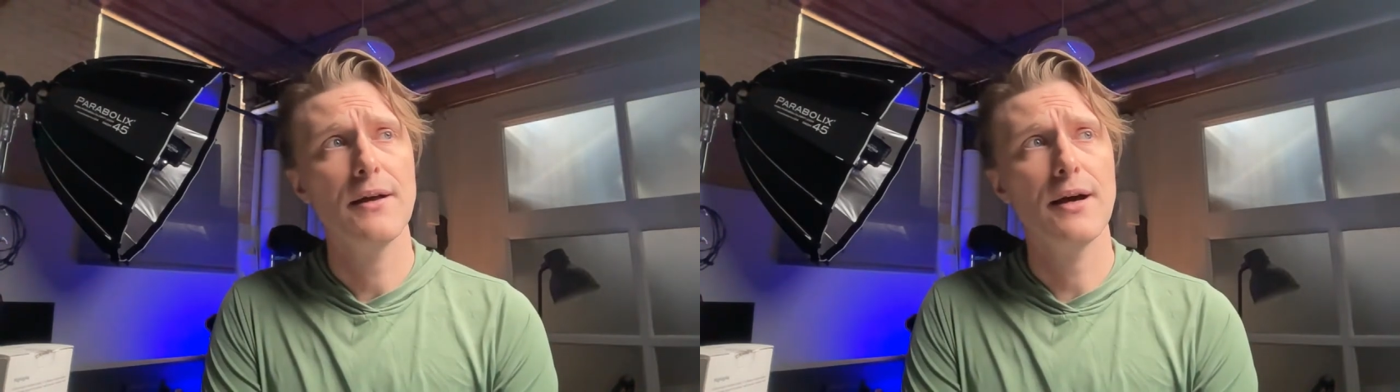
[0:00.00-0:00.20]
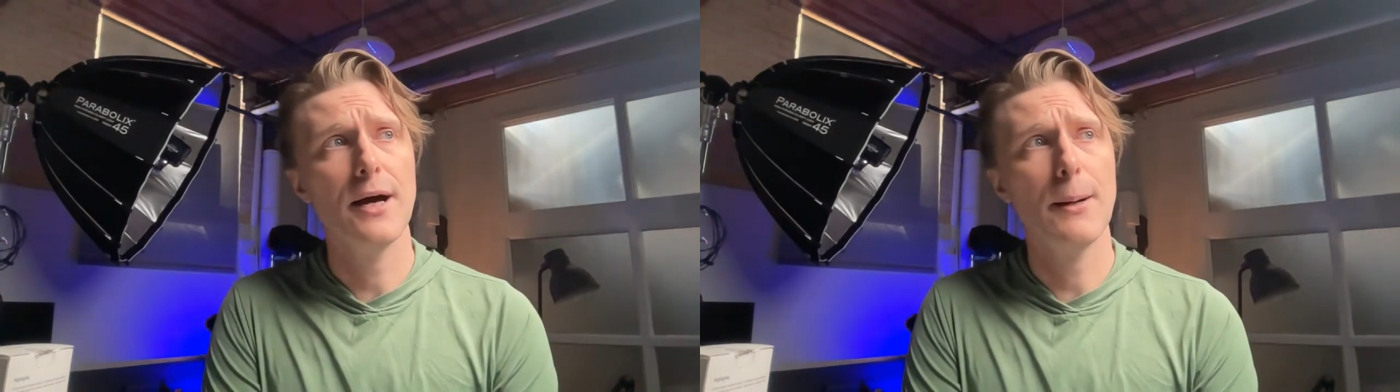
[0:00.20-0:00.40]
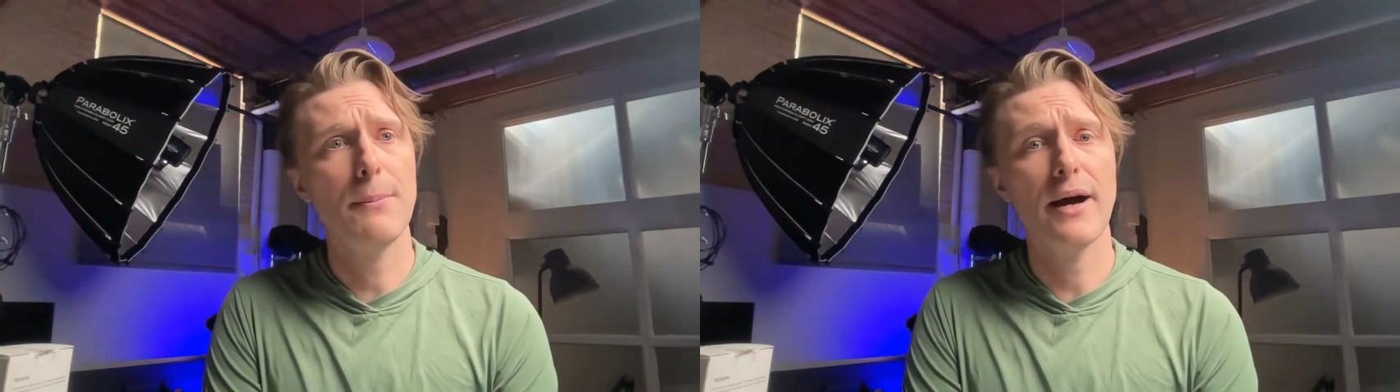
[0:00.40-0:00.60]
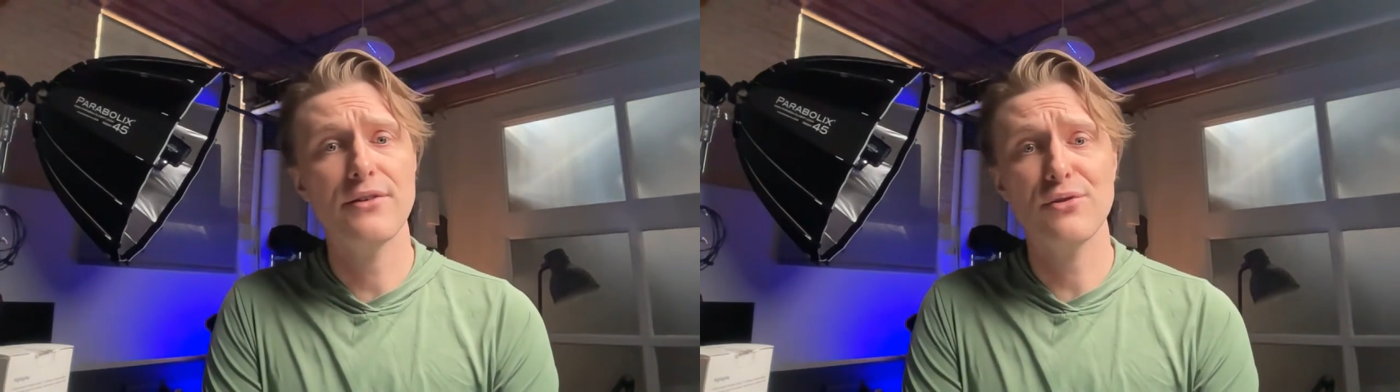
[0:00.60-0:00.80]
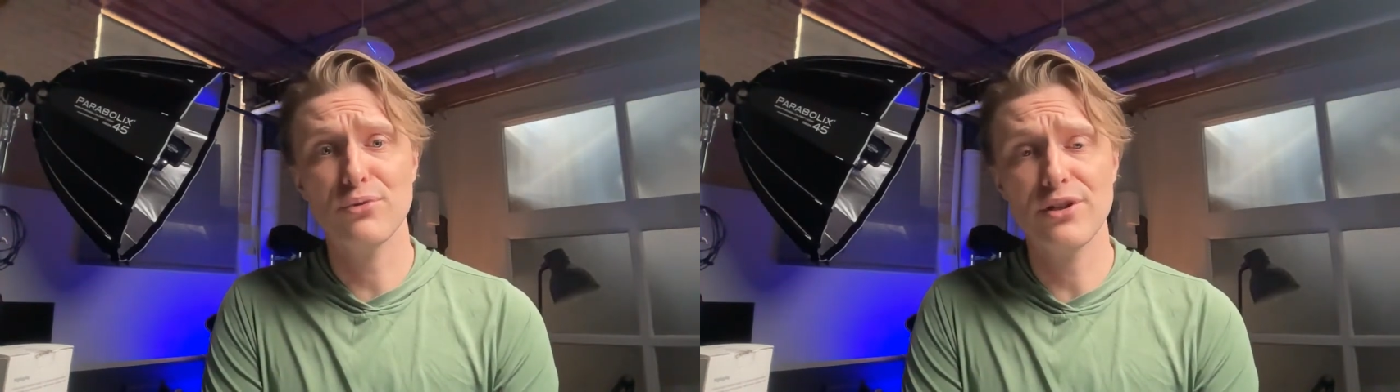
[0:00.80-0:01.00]

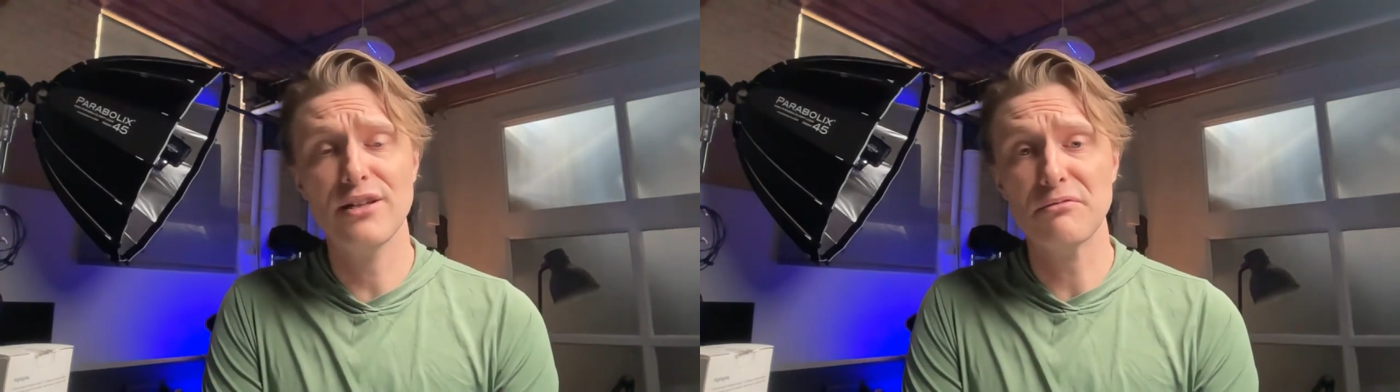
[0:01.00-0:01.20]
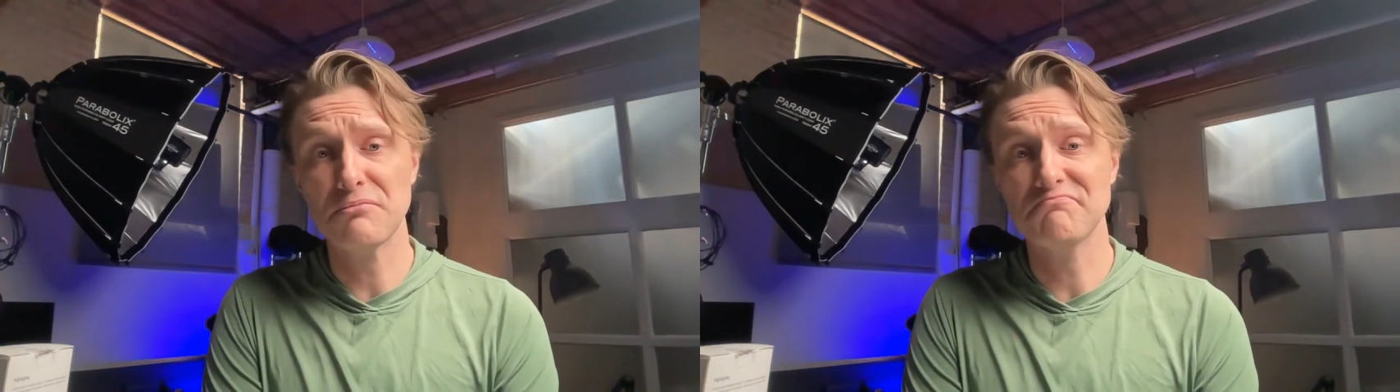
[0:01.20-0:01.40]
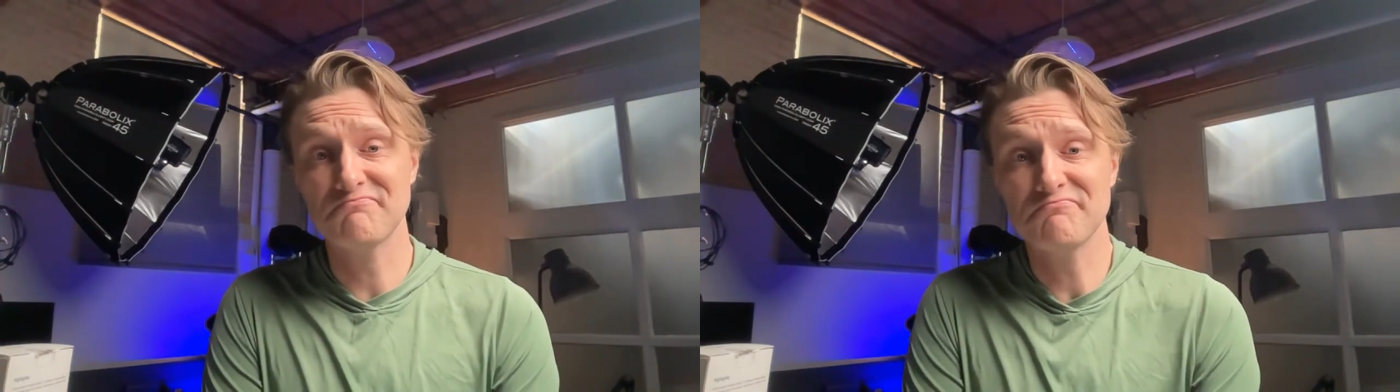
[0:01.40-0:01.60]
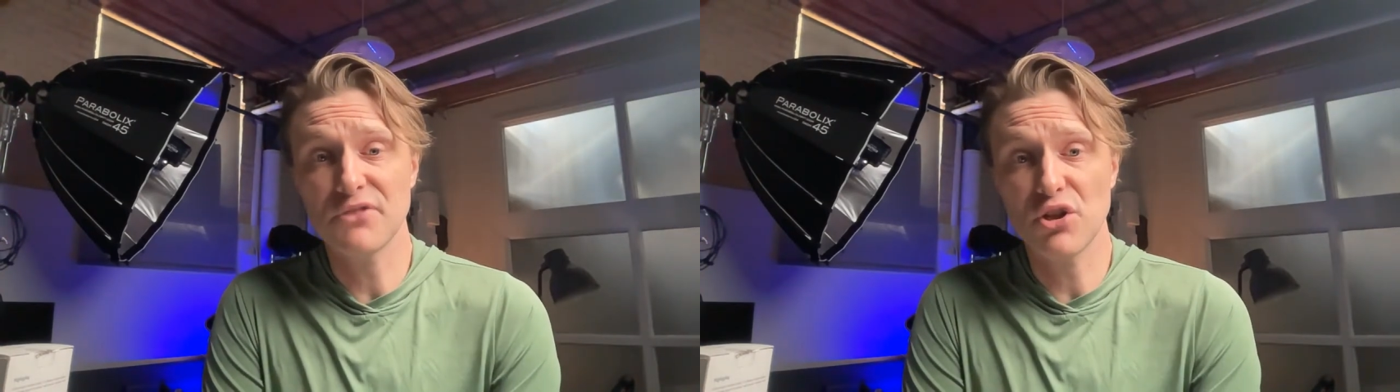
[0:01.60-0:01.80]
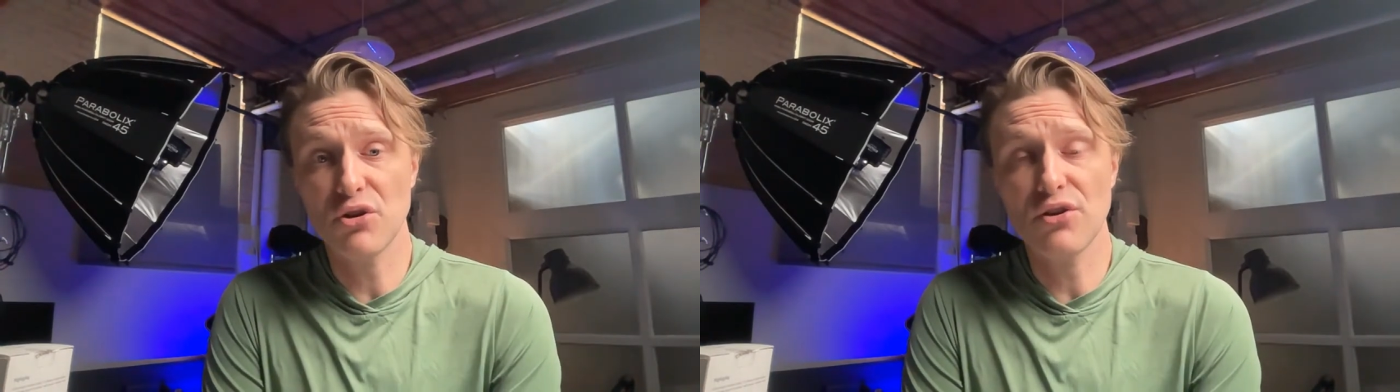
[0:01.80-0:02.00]
It's a really
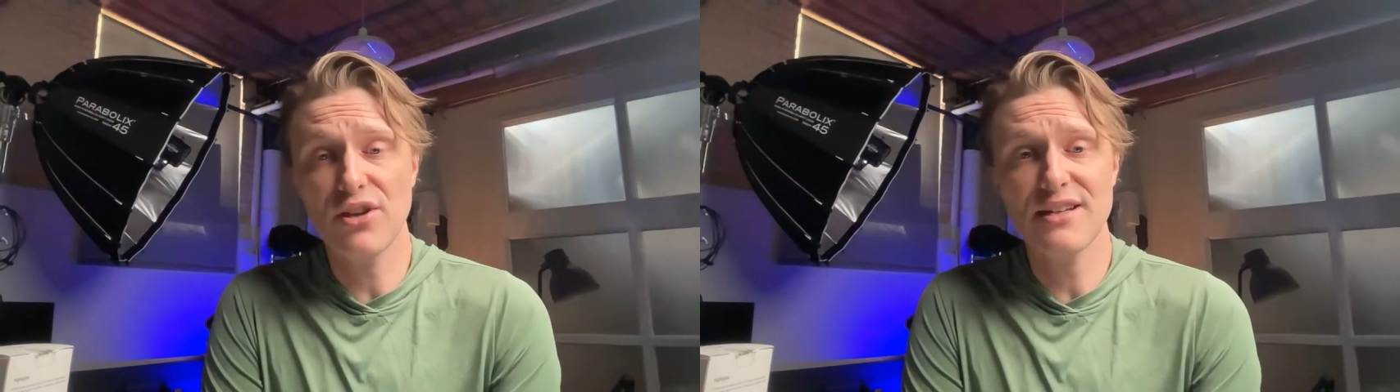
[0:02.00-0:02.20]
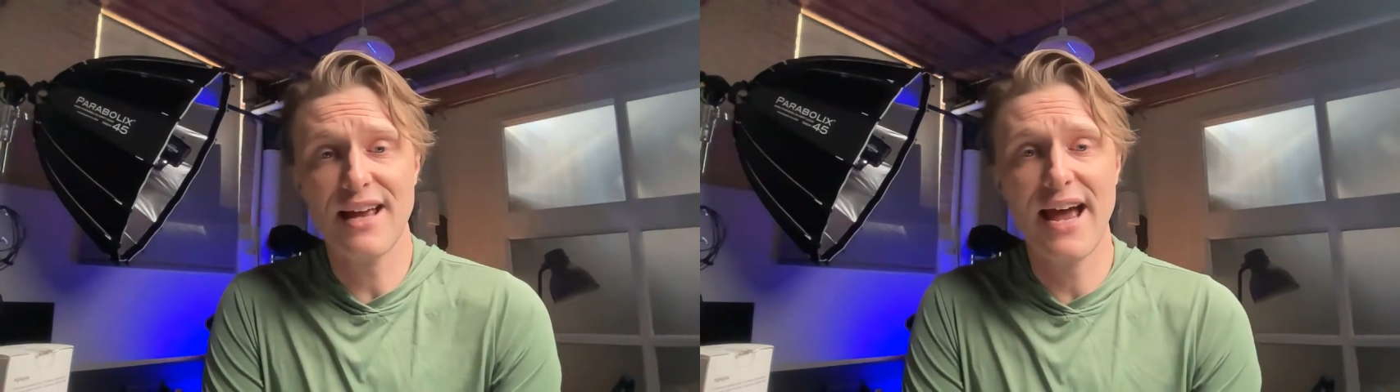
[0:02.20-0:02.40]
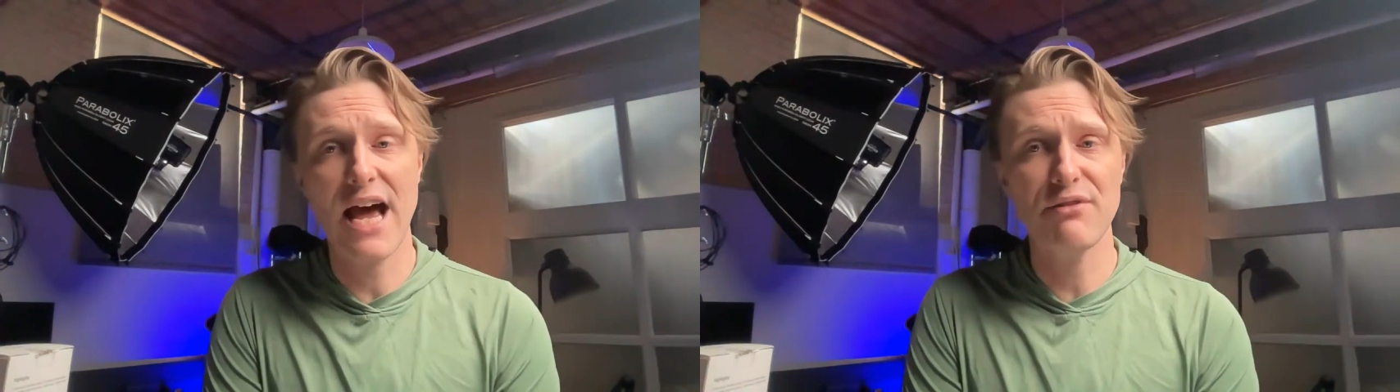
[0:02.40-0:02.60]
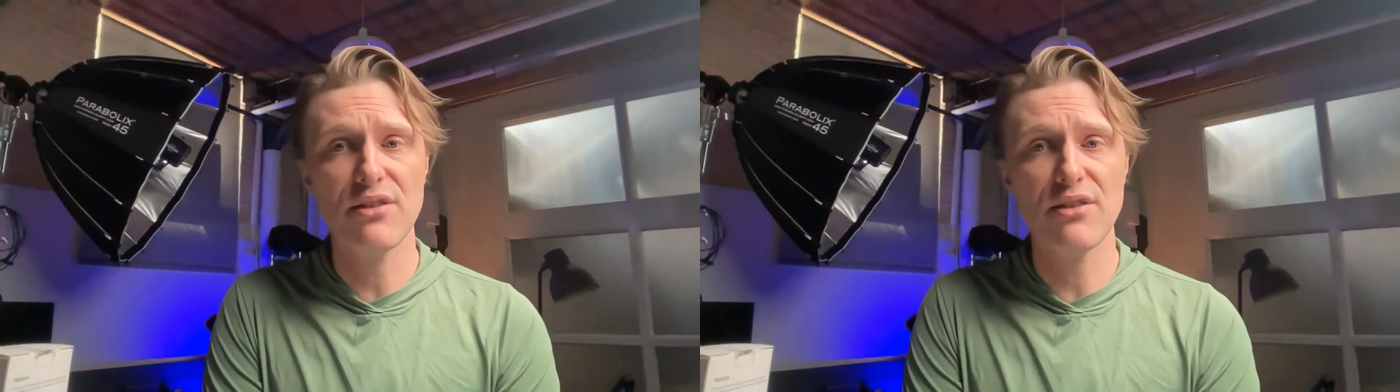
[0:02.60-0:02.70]
good thing to have,